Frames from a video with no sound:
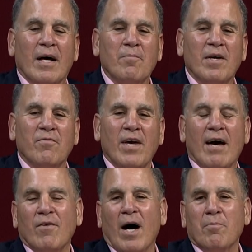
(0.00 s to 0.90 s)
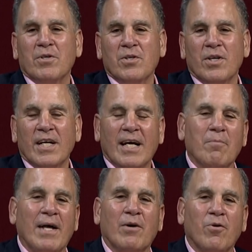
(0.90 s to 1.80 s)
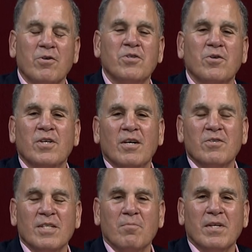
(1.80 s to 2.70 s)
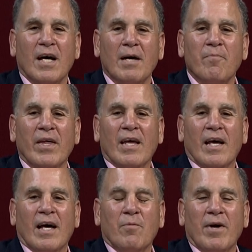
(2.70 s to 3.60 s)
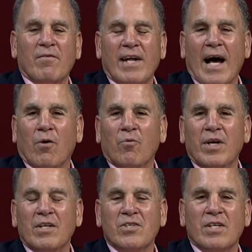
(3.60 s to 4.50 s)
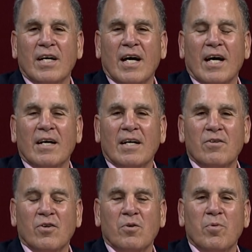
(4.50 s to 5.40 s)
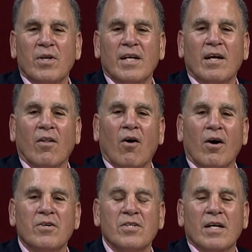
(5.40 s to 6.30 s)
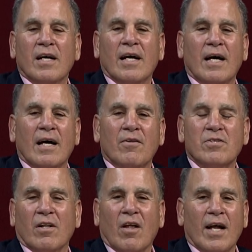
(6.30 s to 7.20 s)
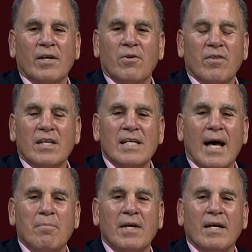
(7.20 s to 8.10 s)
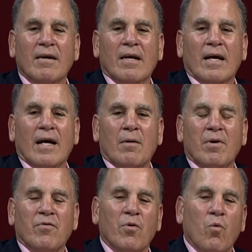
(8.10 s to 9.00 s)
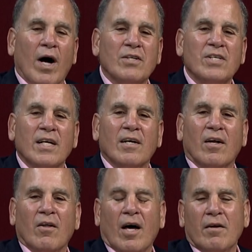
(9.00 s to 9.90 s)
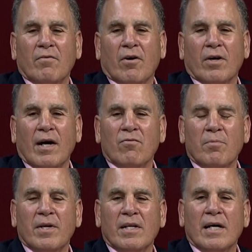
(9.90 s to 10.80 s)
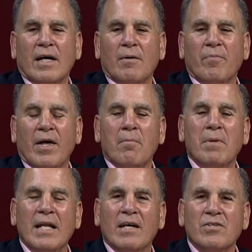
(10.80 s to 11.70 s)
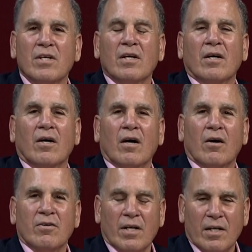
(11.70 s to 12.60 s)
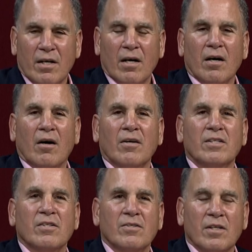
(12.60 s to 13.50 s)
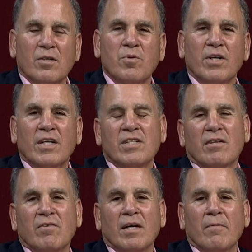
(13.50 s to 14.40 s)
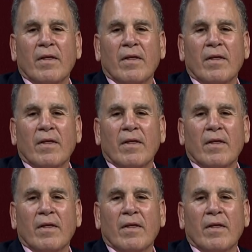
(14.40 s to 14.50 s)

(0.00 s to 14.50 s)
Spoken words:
If you have opportunity, come down to our studios sometime. We have an outreach to the community at large. There's a lot of good things happening. If you're watching, a lot of our government meetings are done on Community TV.